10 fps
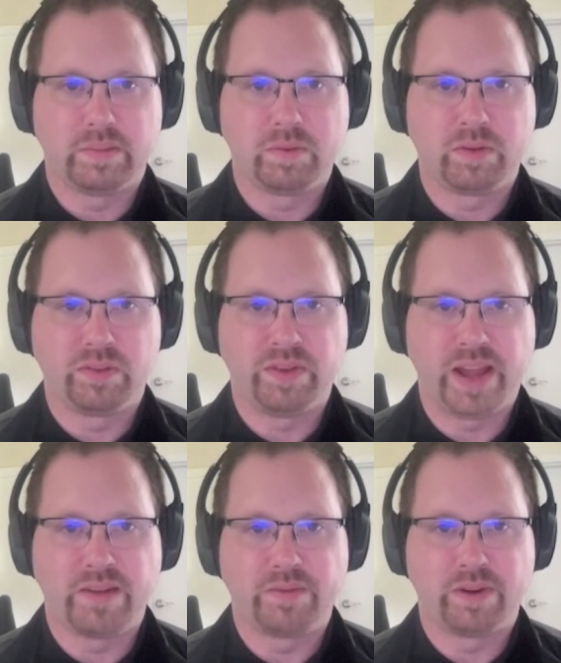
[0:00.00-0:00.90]
I'm Chris
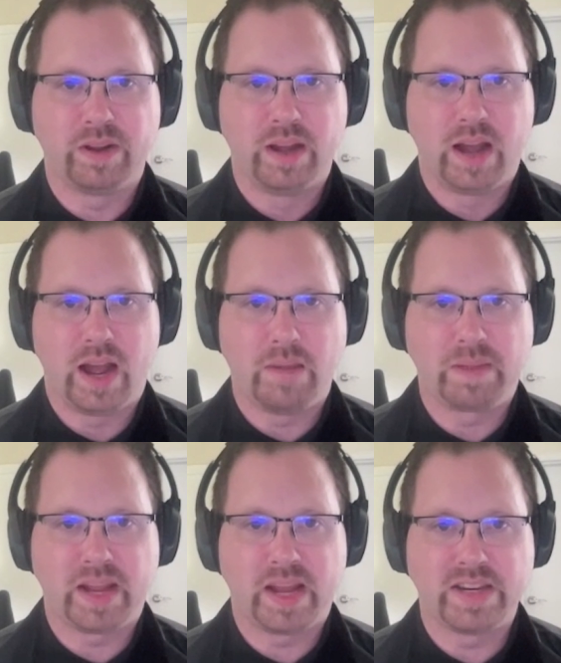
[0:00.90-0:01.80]
Favre. I'm the
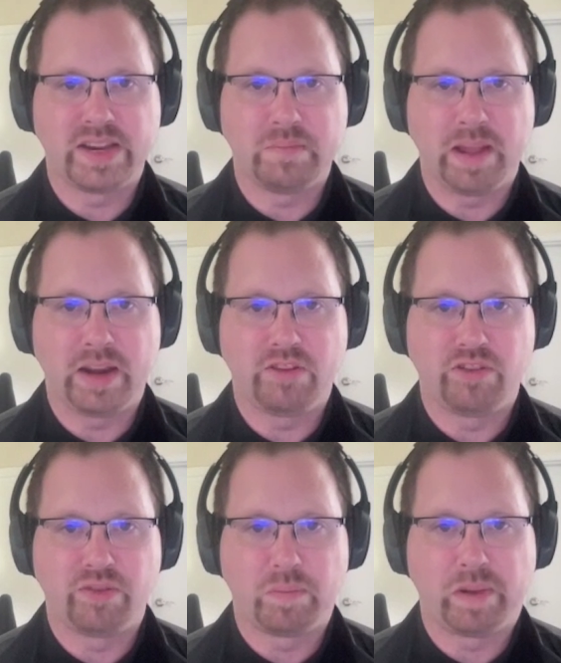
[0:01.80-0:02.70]
content manager
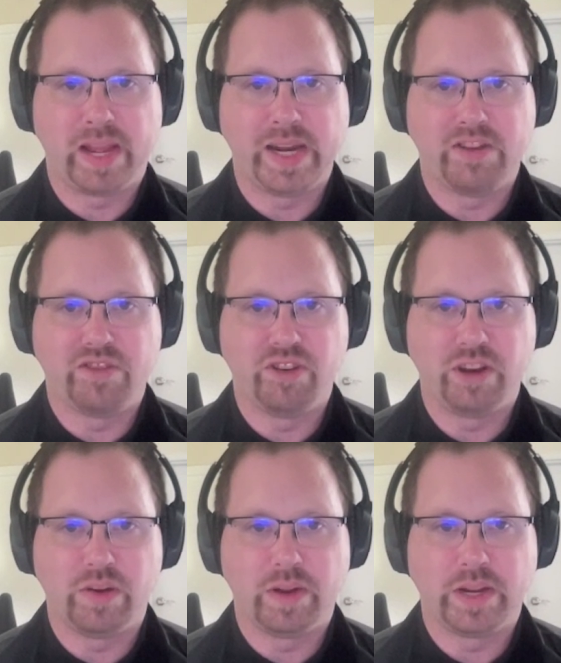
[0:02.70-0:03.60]
for plant
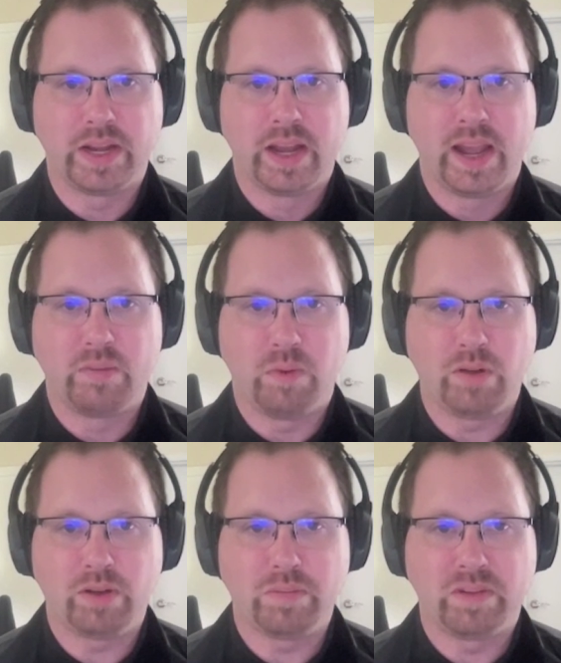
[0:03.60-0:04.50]
engineering, and
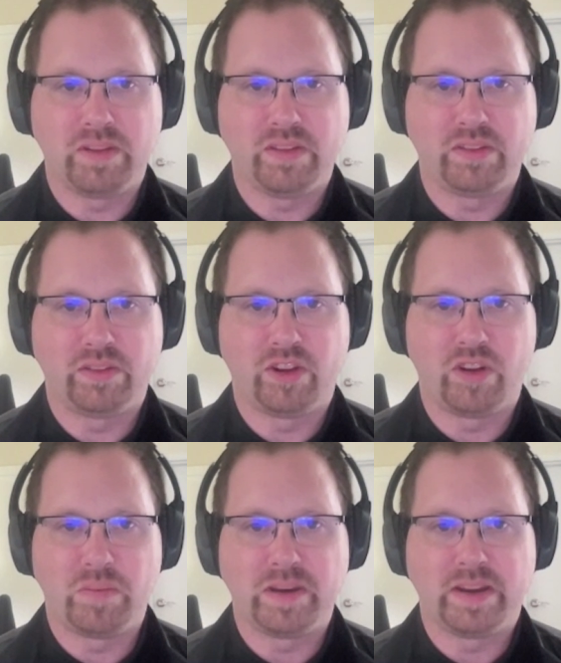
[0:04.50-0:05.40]
welcome to this
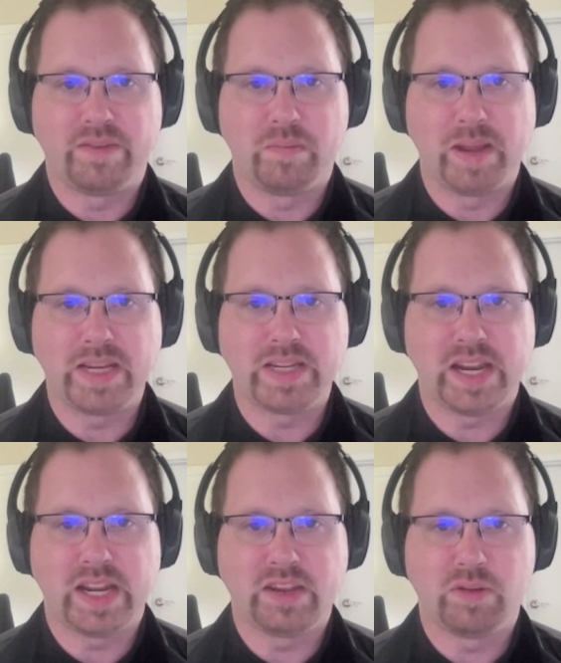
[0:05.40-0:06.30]
installment of the
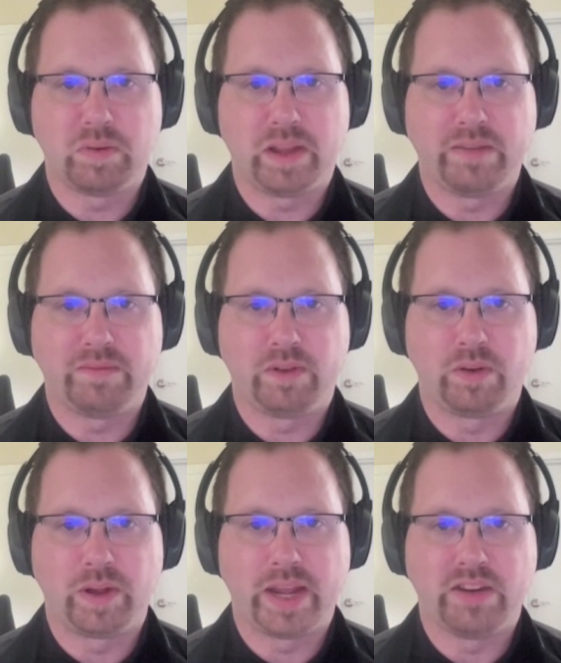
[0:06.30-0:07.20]
Maintaining Your Plant
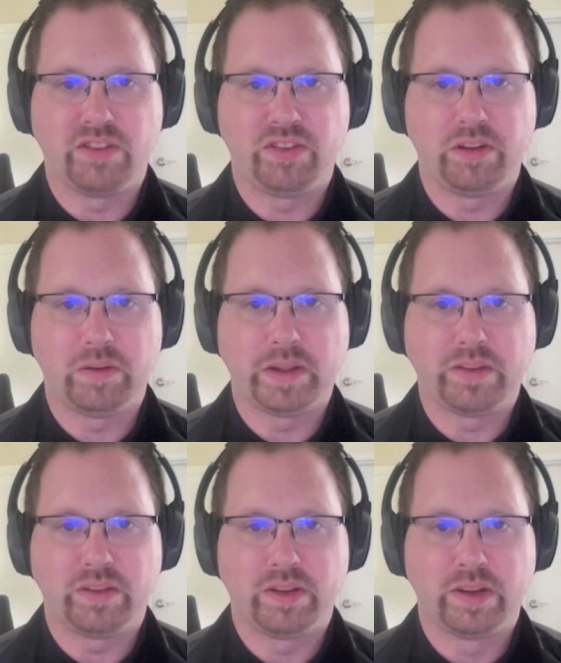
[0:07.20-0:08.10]
Floor Edge
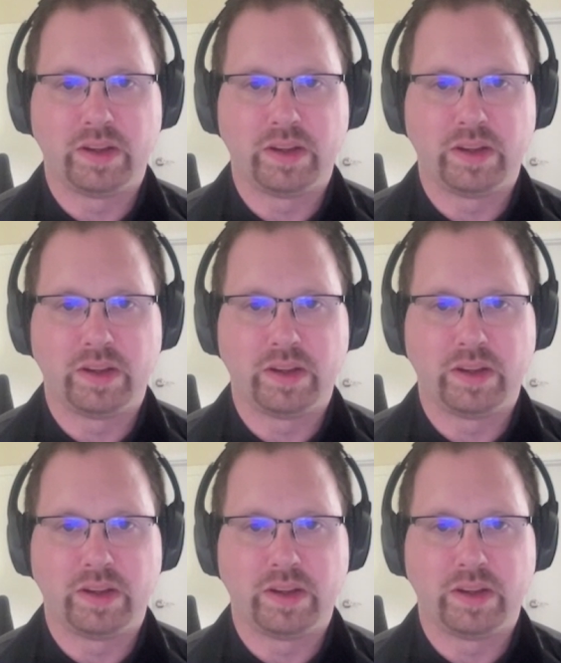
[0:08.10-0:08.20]
series.